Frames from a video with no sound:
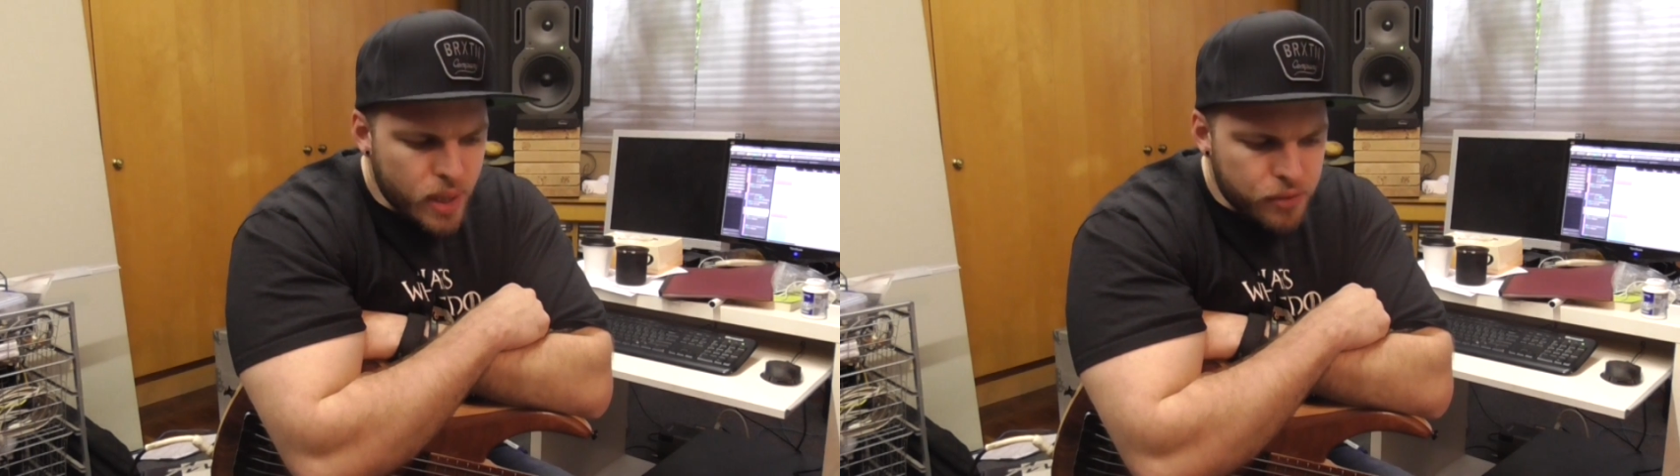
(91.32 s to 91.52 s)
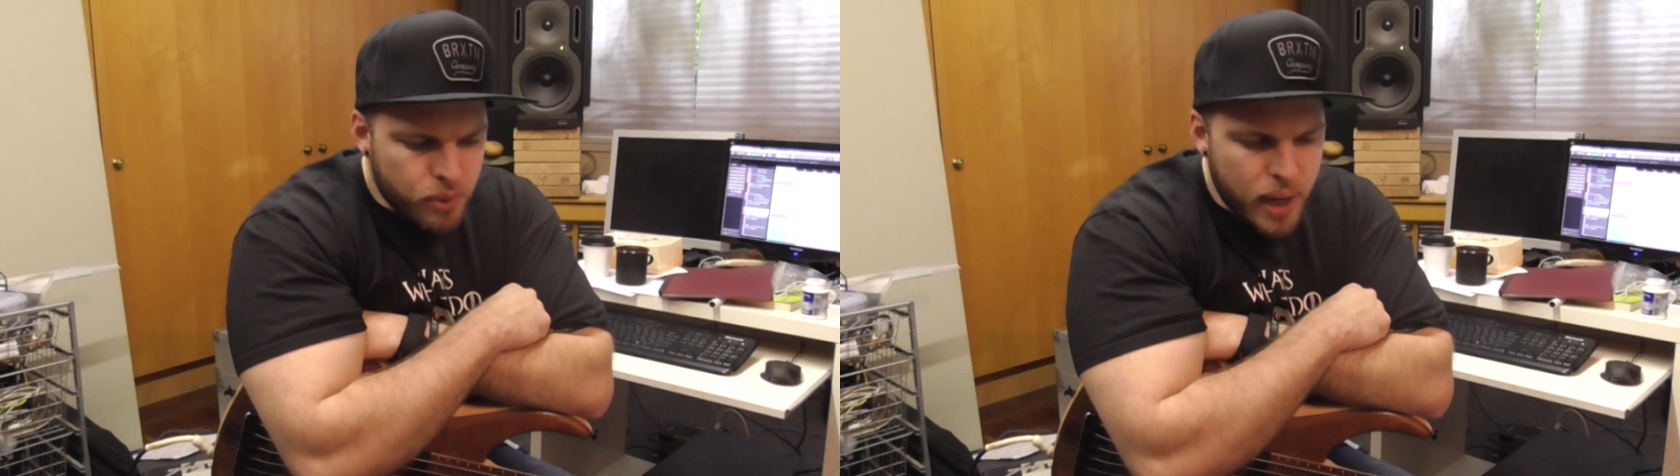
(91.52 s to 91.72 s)

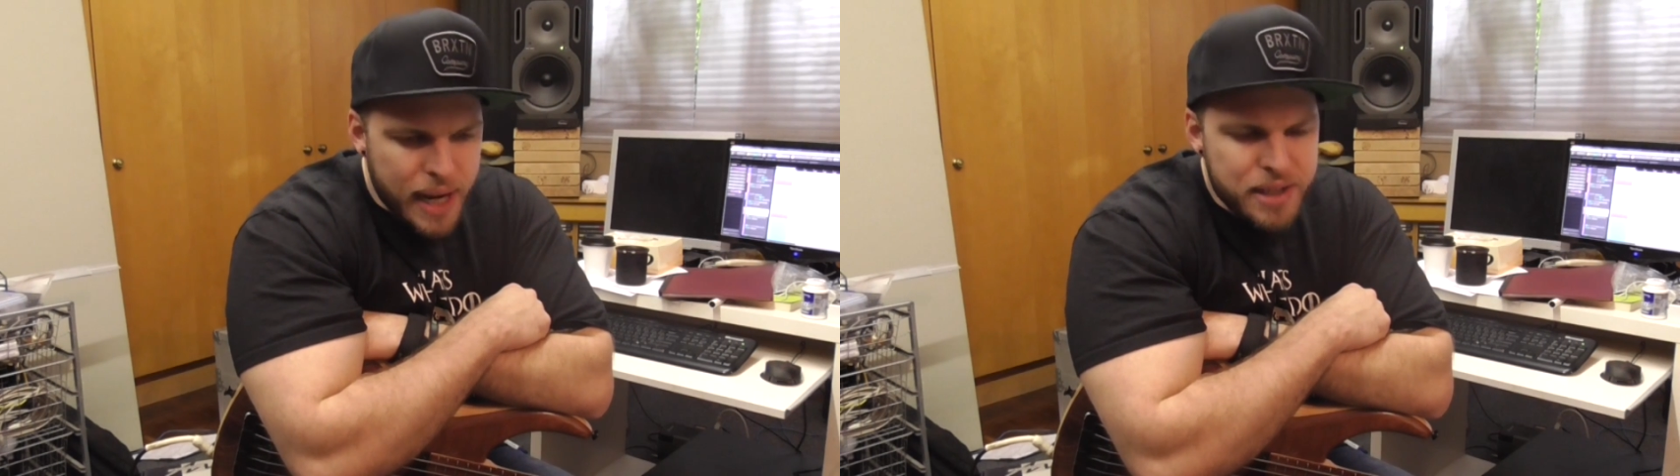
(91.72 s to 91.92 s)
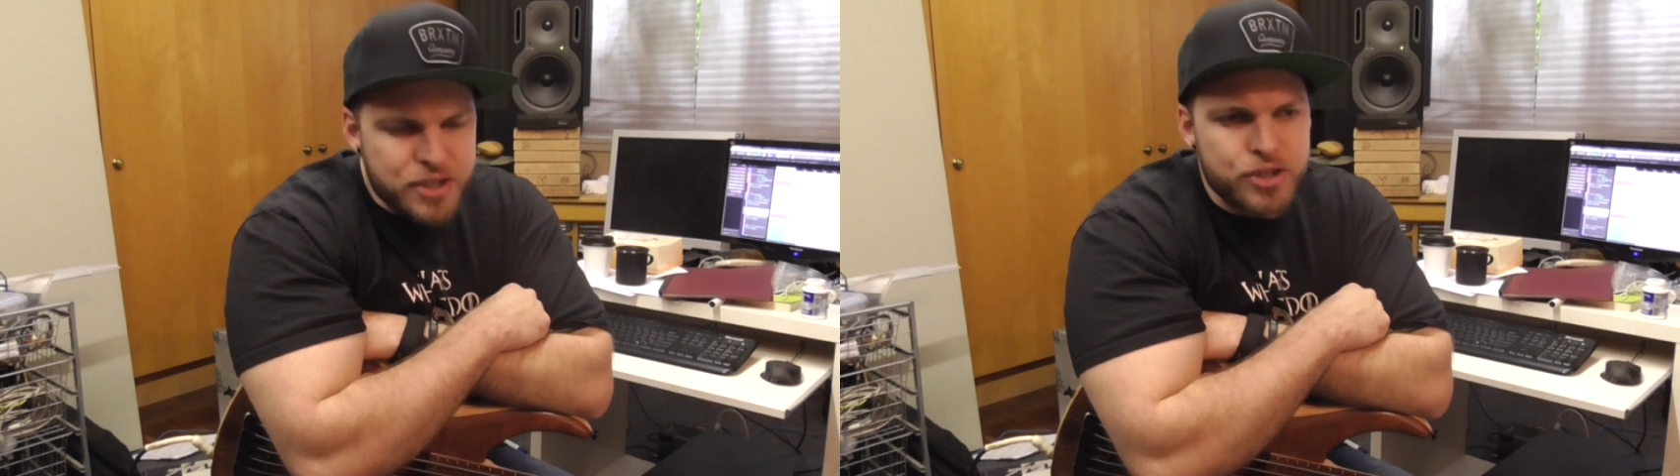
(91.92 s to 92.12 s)
So I
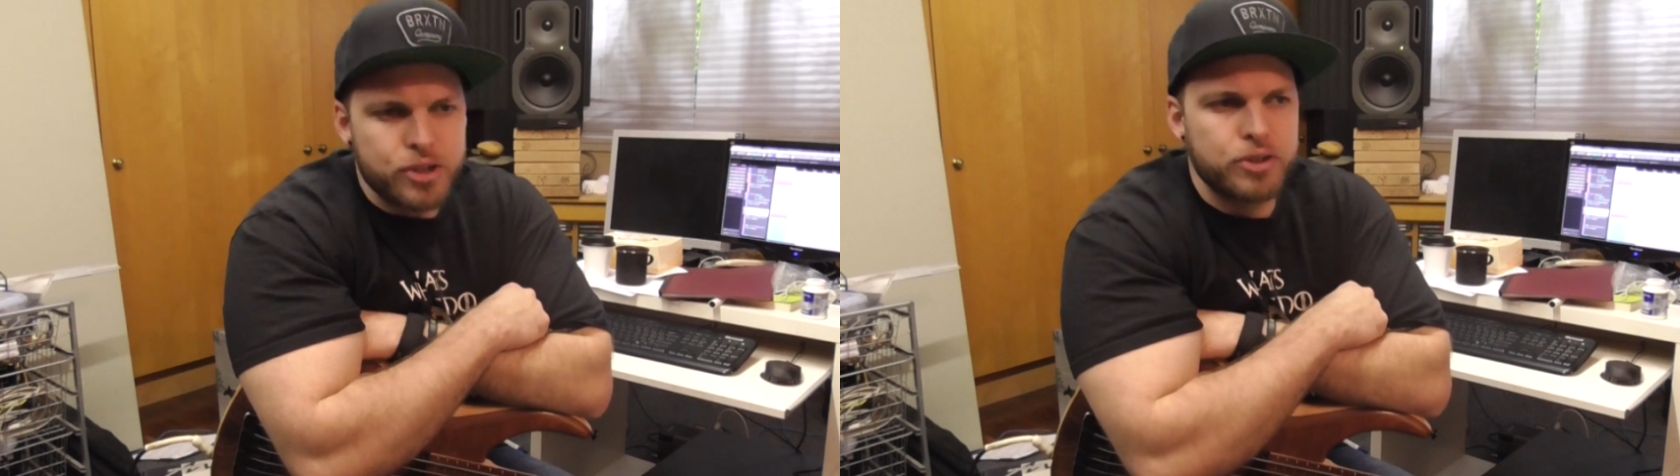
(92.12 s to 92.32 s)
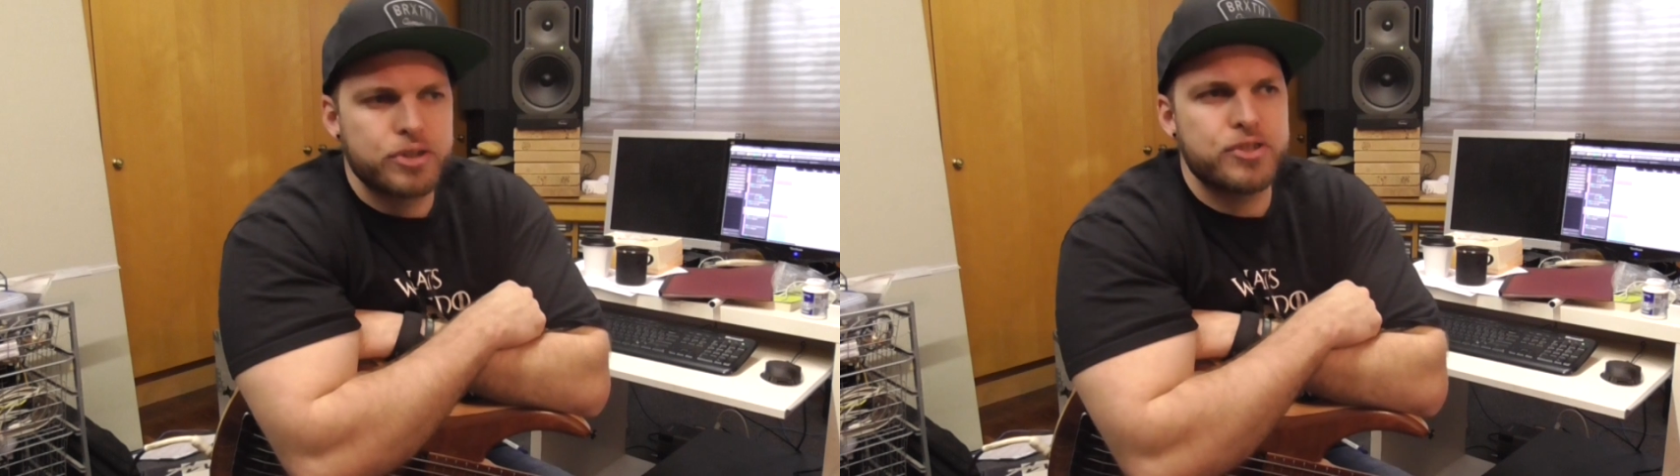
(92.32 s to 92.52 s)
had a
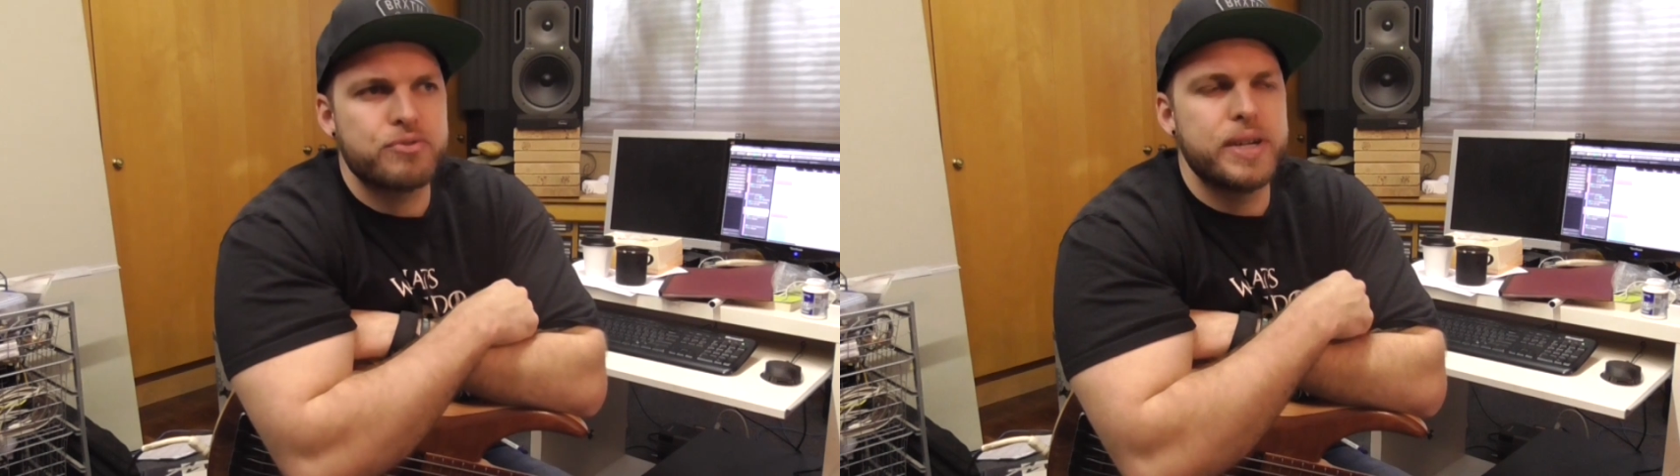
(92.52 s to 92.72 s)
student just